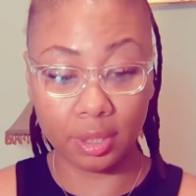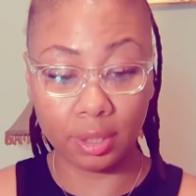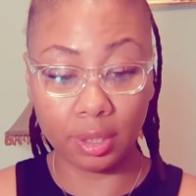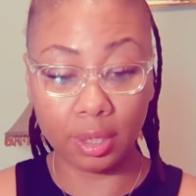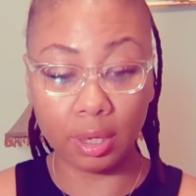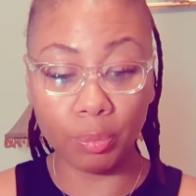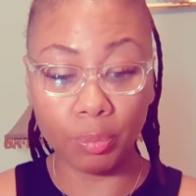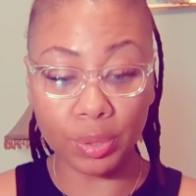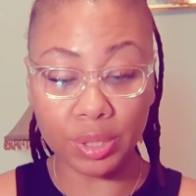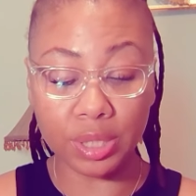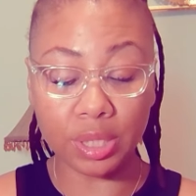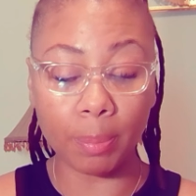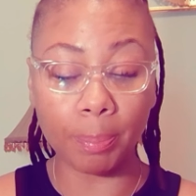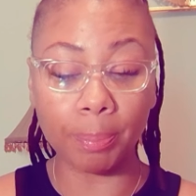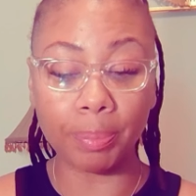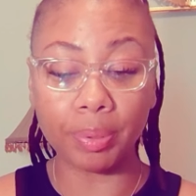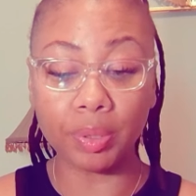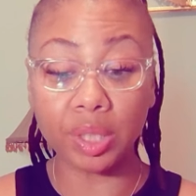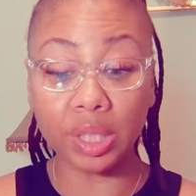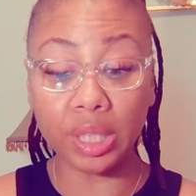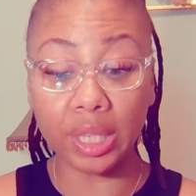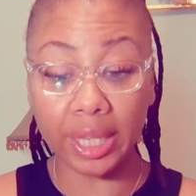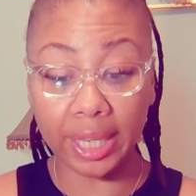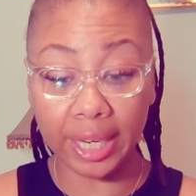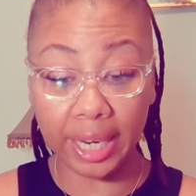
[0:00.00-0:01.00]
It was a
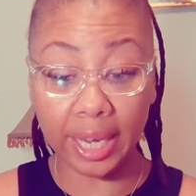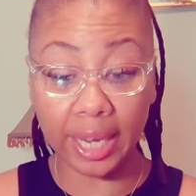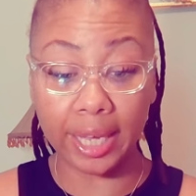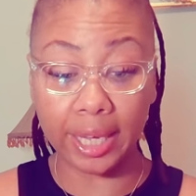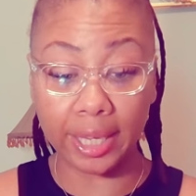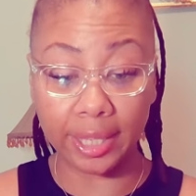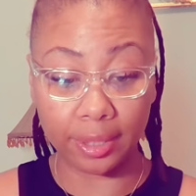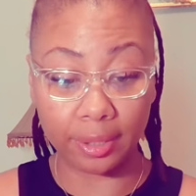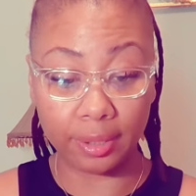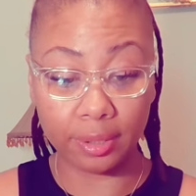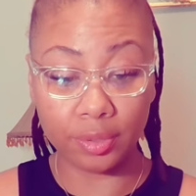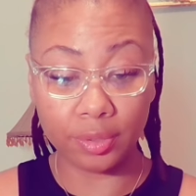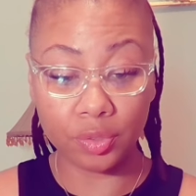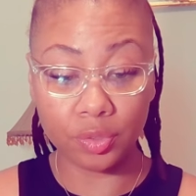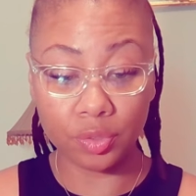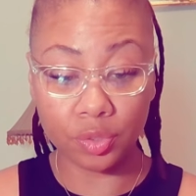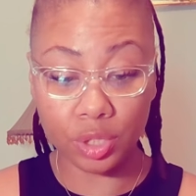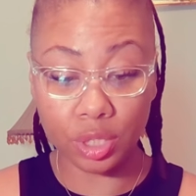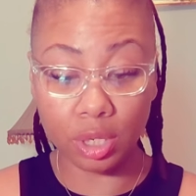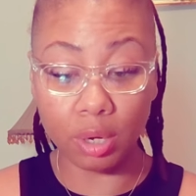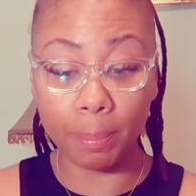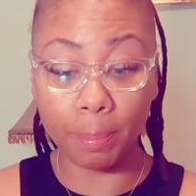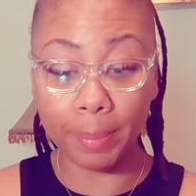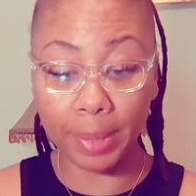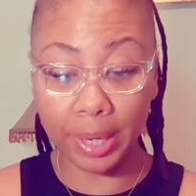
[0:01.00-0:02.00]
plan
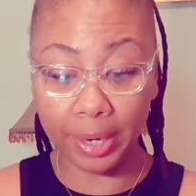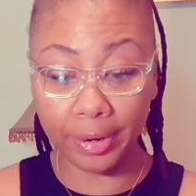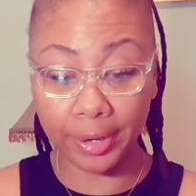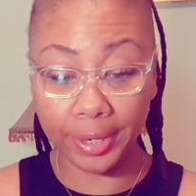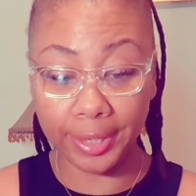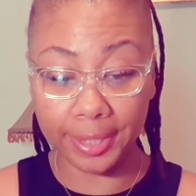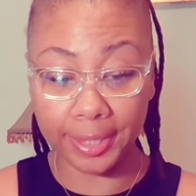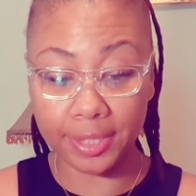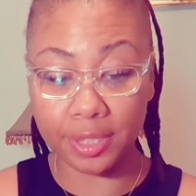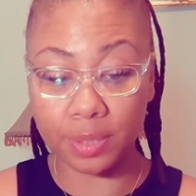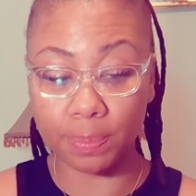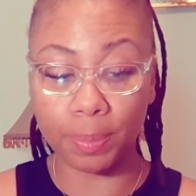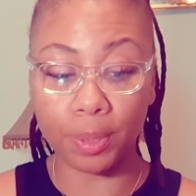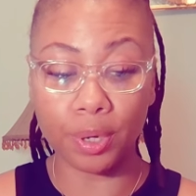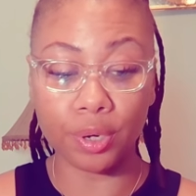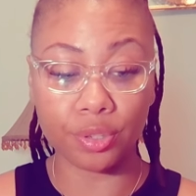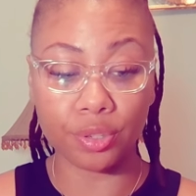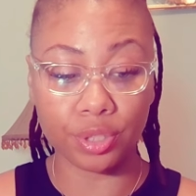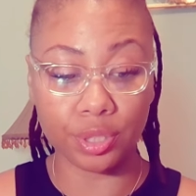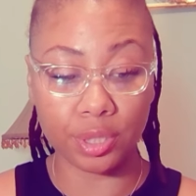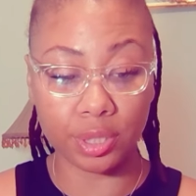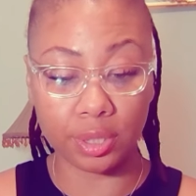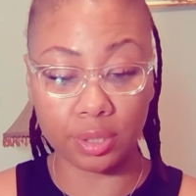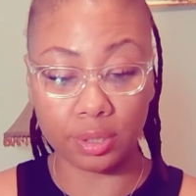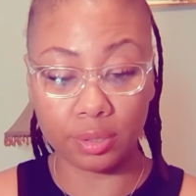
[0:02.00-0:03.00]
to marry this
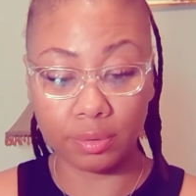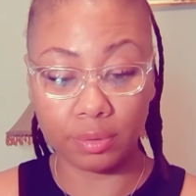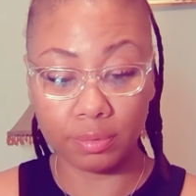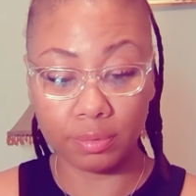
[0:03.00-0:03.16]
person.